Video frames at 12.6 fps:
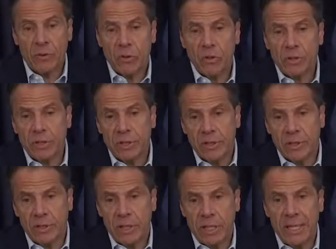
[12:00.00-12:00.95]
look
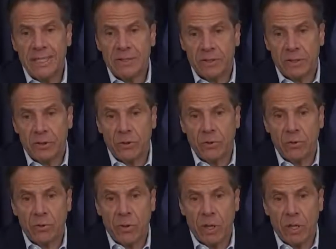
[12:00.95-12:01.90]

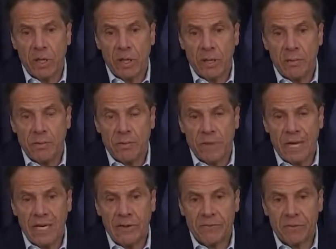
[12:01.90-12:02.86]
into
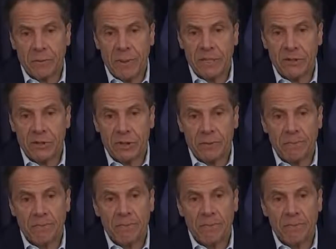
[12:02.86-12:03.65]
that information,